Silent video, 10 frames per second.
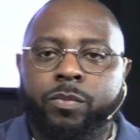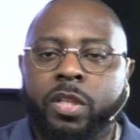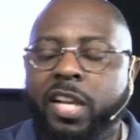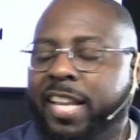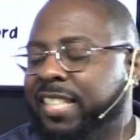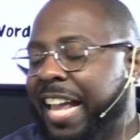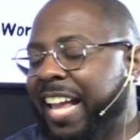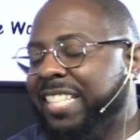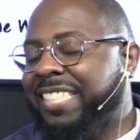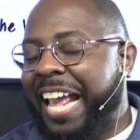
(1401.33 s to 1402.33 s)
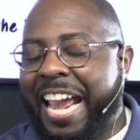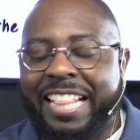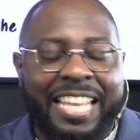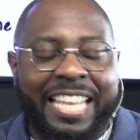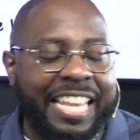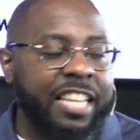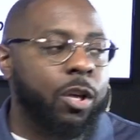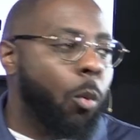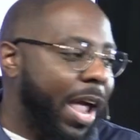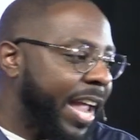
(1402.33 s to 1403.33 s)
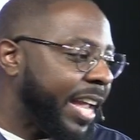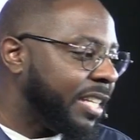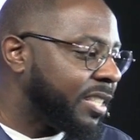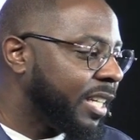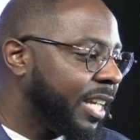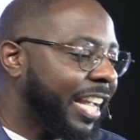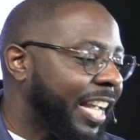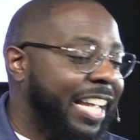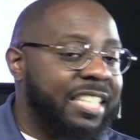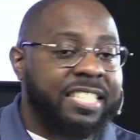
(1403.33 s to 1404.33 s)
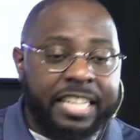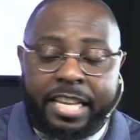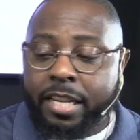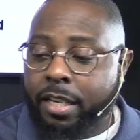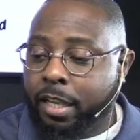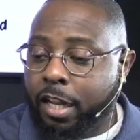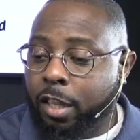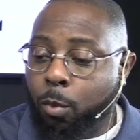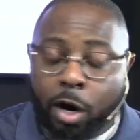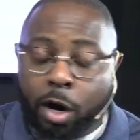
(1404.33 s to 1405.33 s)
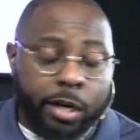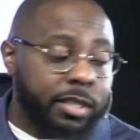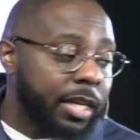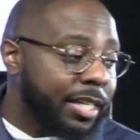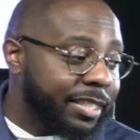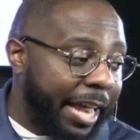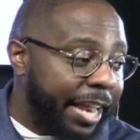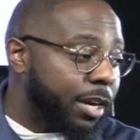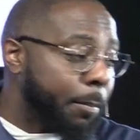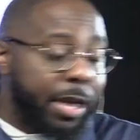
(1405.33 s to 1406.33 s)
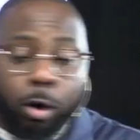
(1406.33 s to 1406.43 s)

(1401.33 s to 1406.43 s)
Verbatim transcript: ask. Look, he said, stand ye in the ways and see. In other words, stand in the